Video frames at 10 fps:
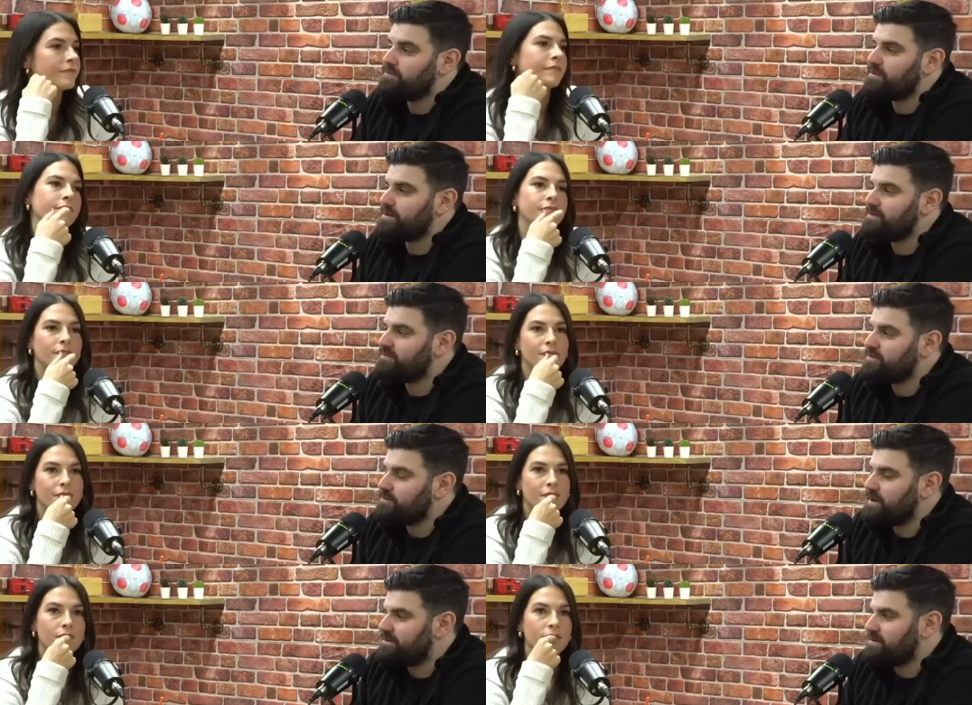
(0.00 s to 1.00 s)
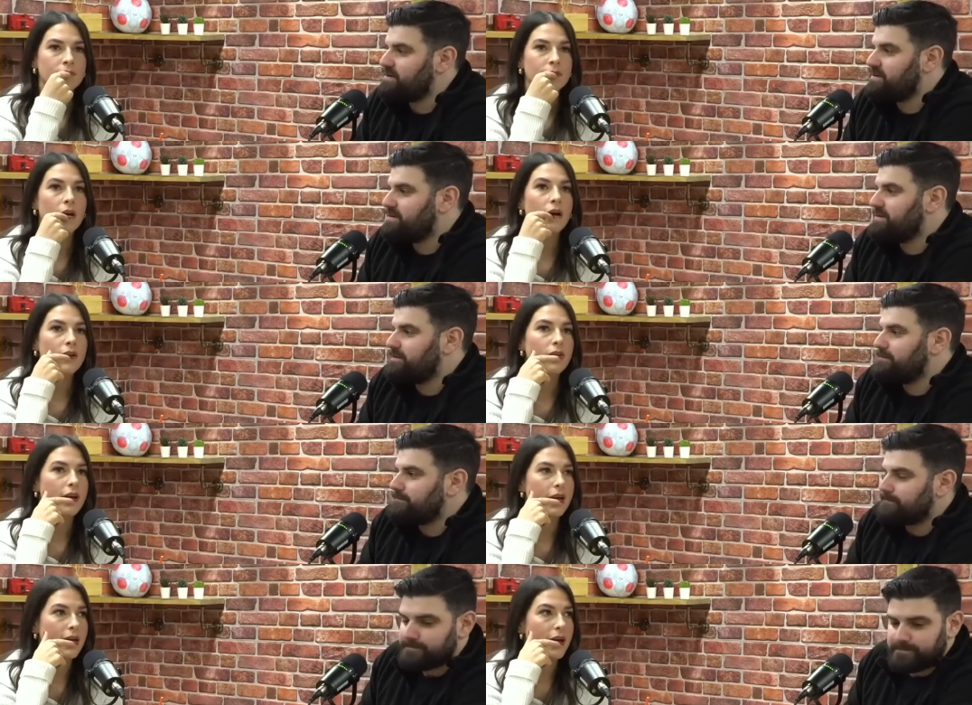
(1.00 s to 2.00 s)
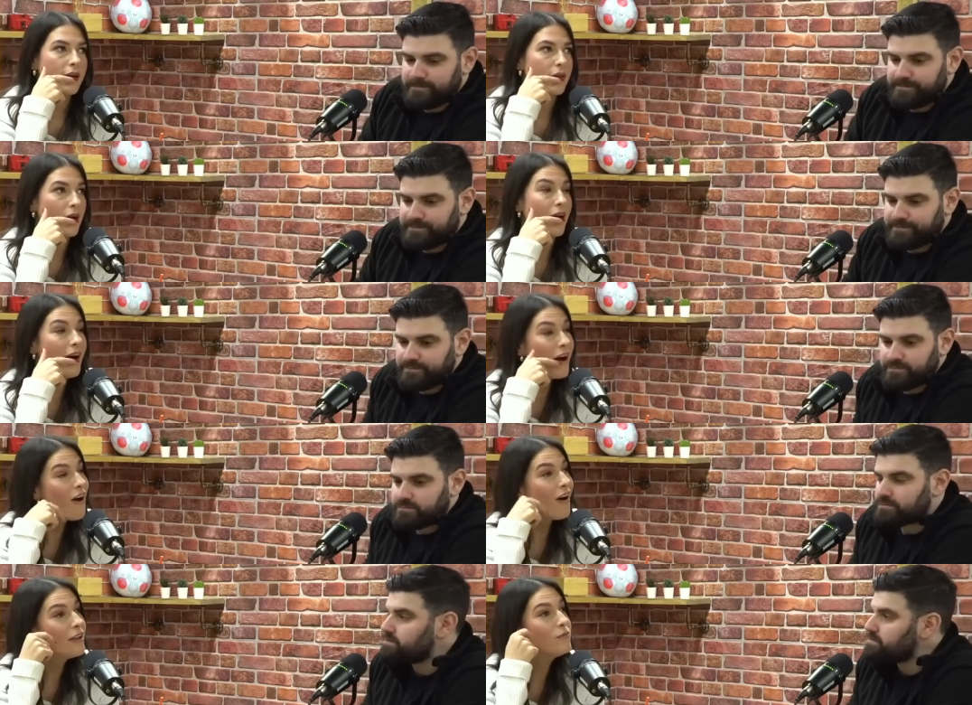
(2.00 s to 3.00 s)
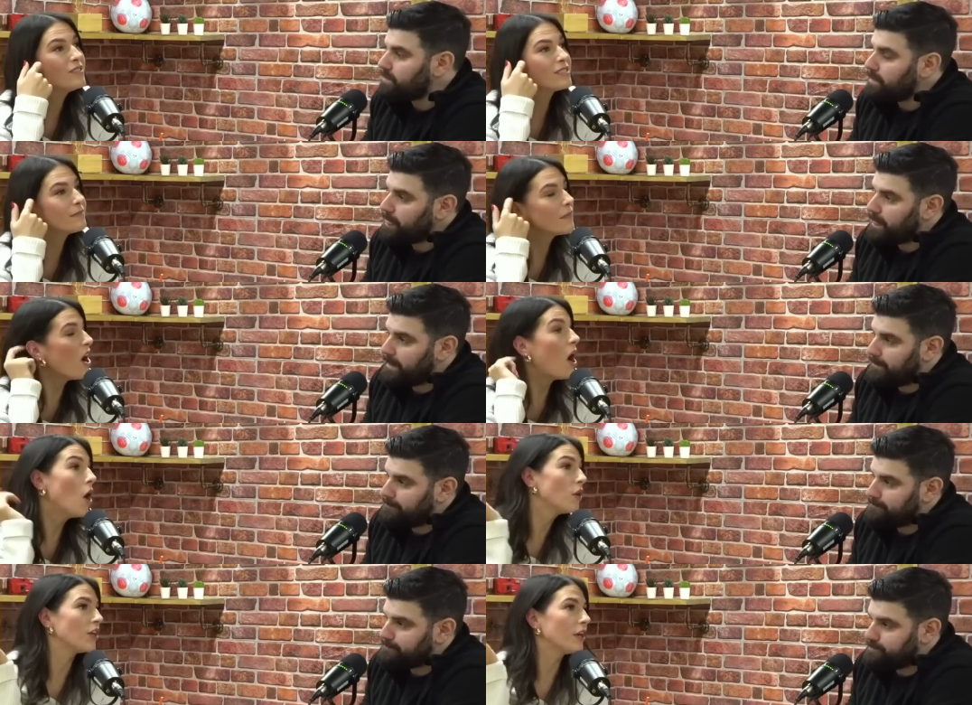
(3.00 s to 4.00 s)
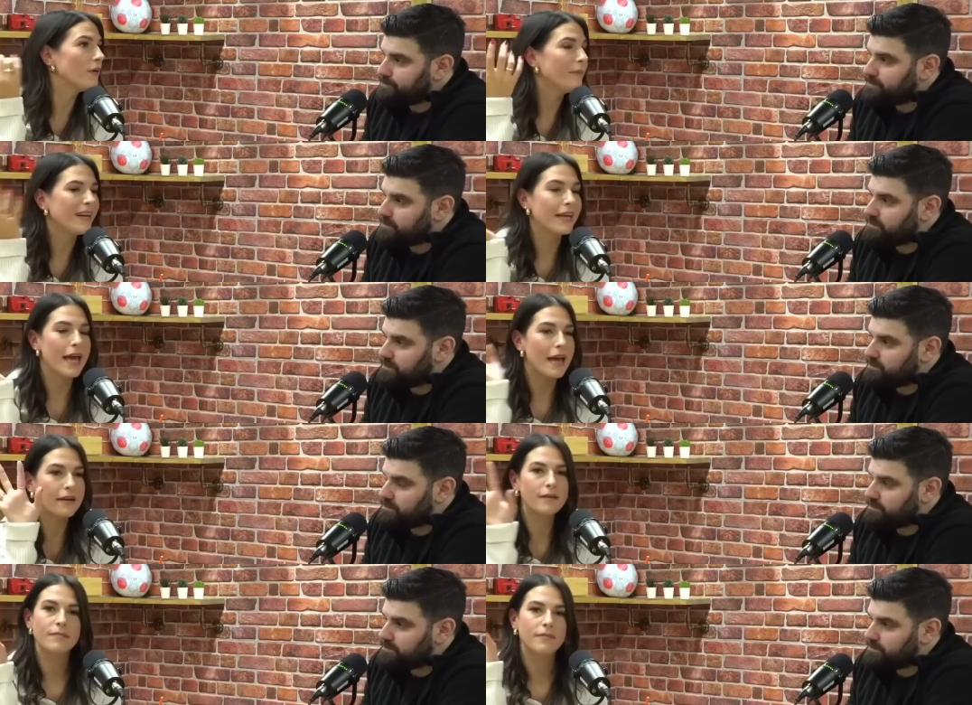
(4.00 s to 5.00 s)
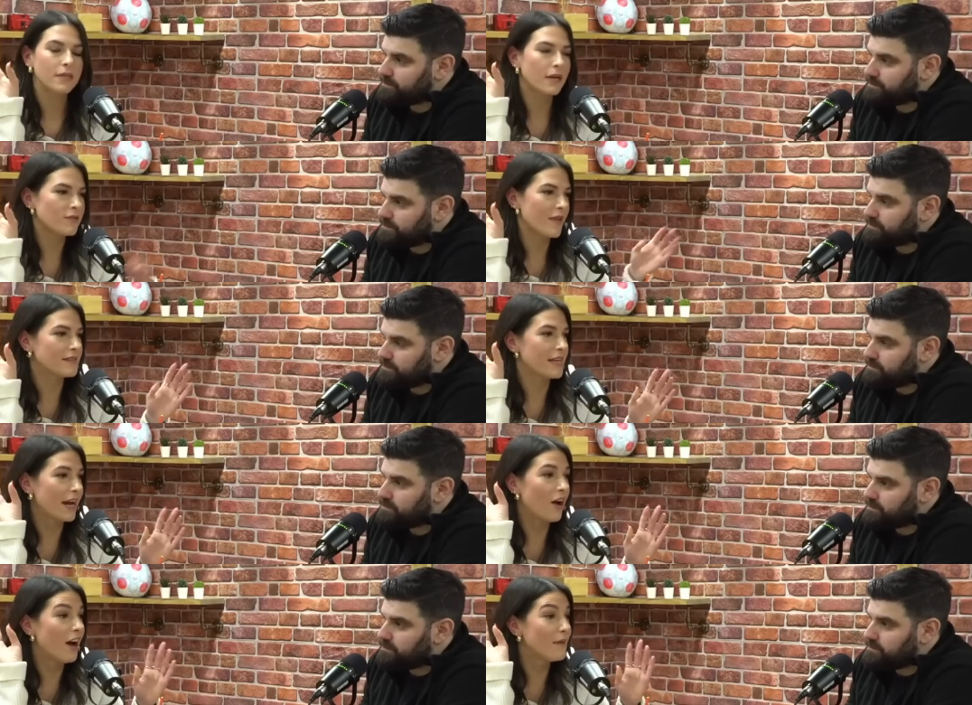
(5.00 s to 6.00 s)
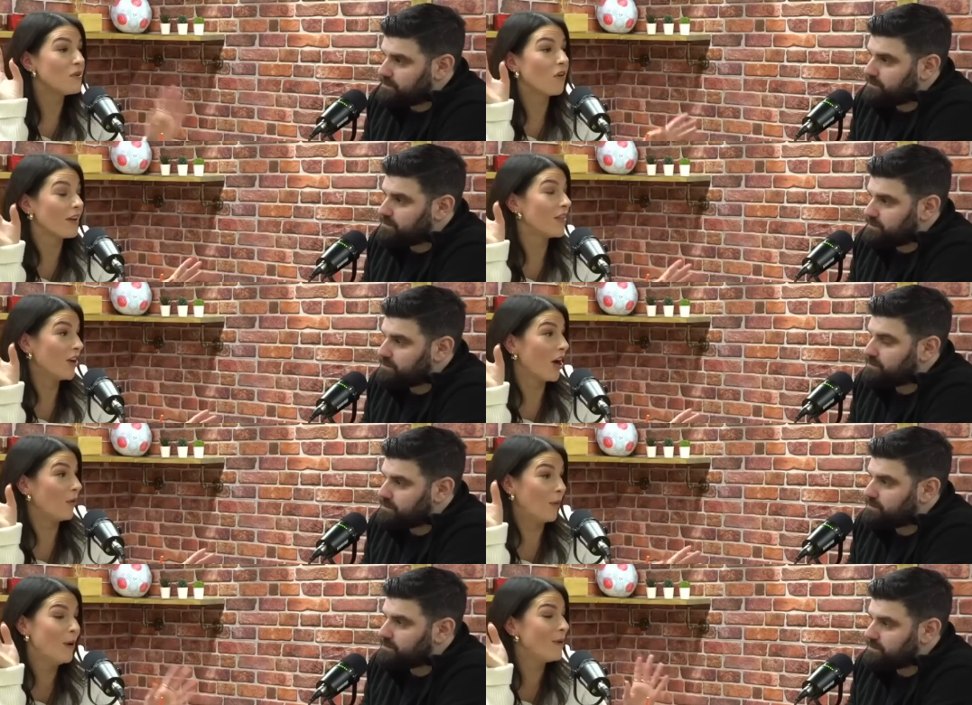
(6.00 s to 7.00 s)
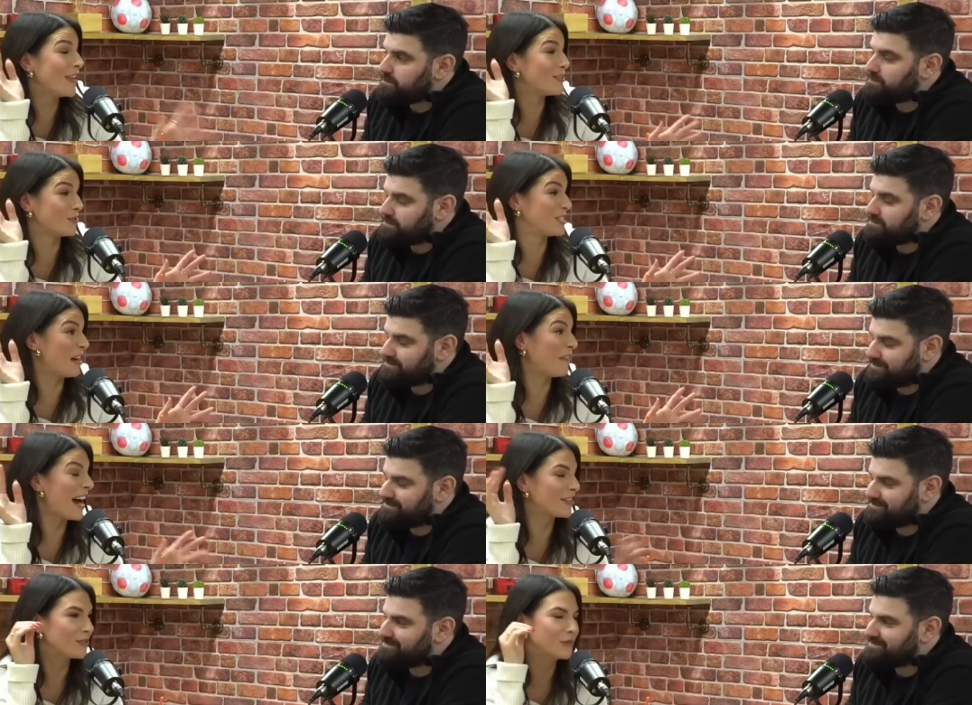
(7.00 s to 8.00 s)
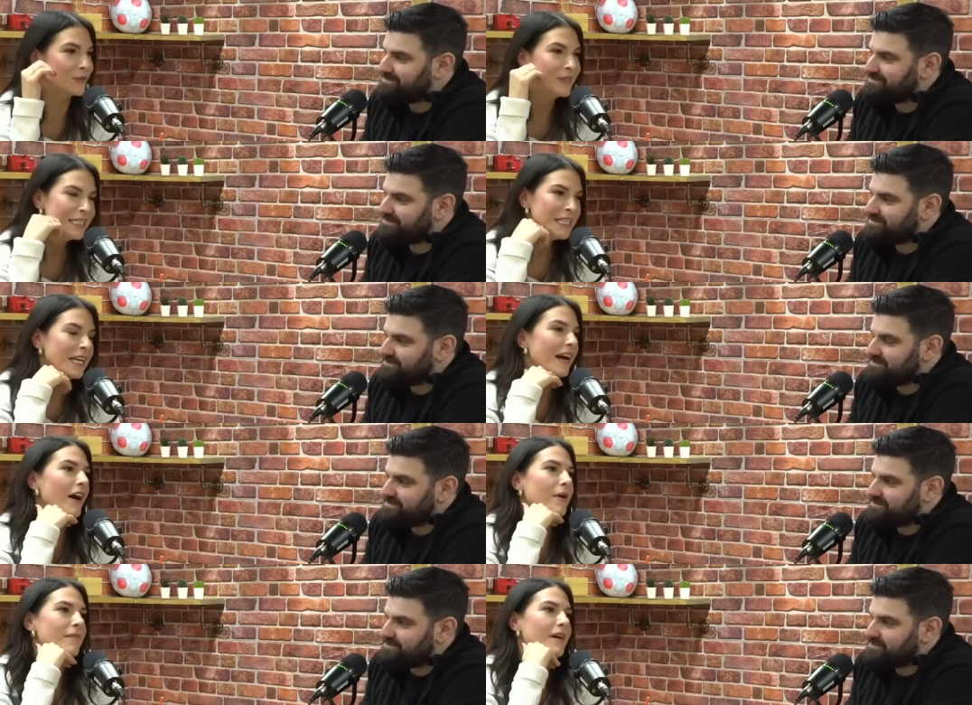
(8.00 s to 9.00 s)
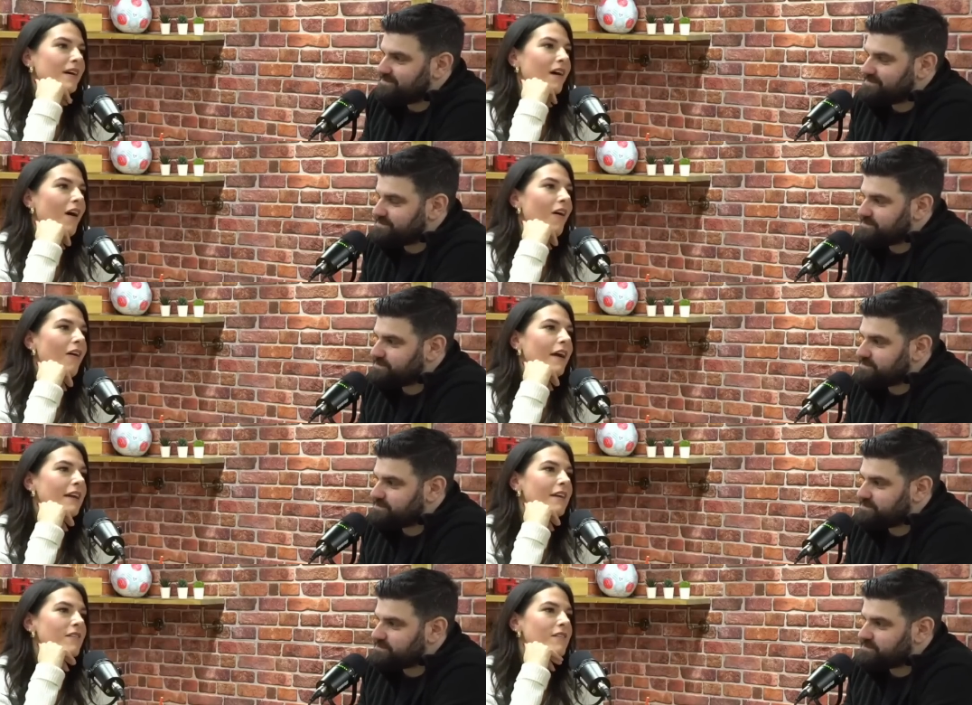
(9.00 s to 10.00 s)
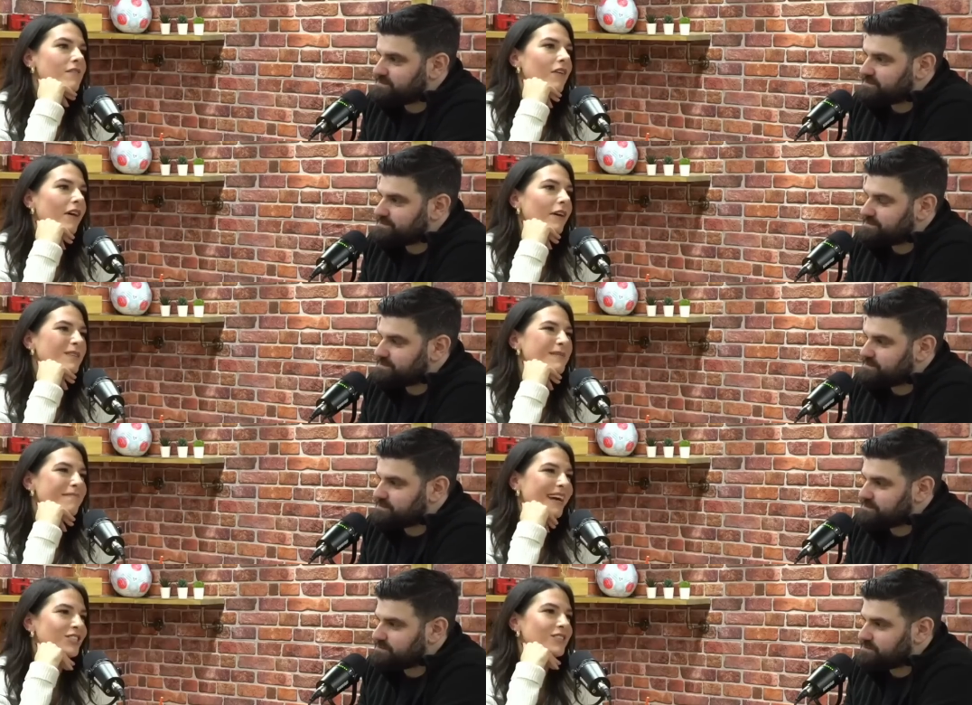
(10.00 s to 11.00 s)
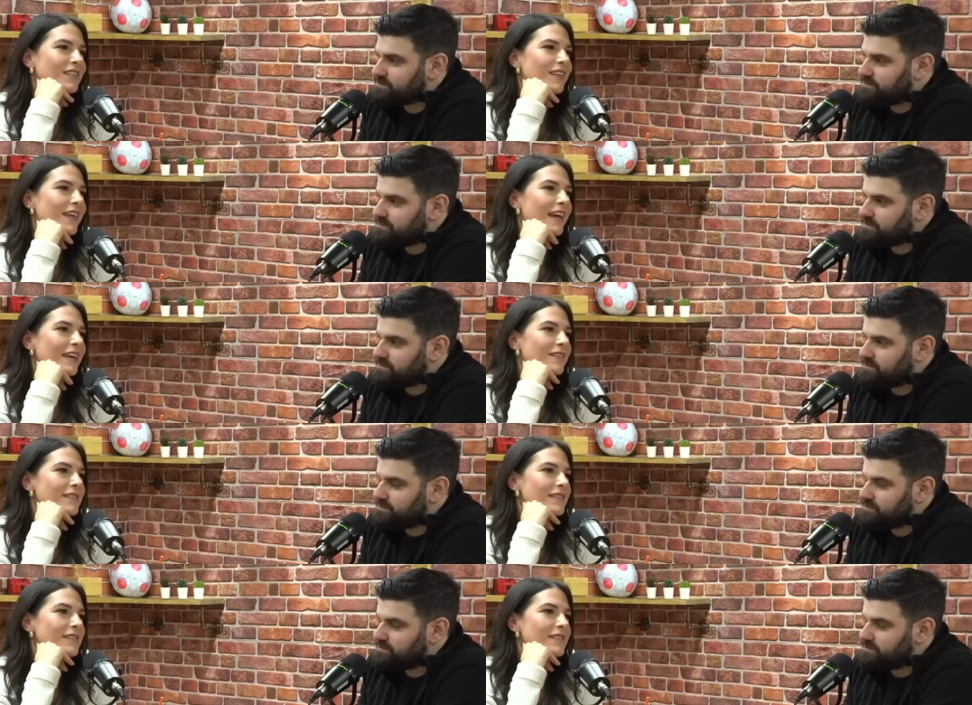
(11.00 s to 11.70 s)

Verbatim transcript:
Speaker 1: bring a midfield player in.
Speaker 2: I agree. And I, I, I would argue, I mean, again, goes without saying, I'm not in the know with this sort of stuff at all. Um, I... I would imagine that they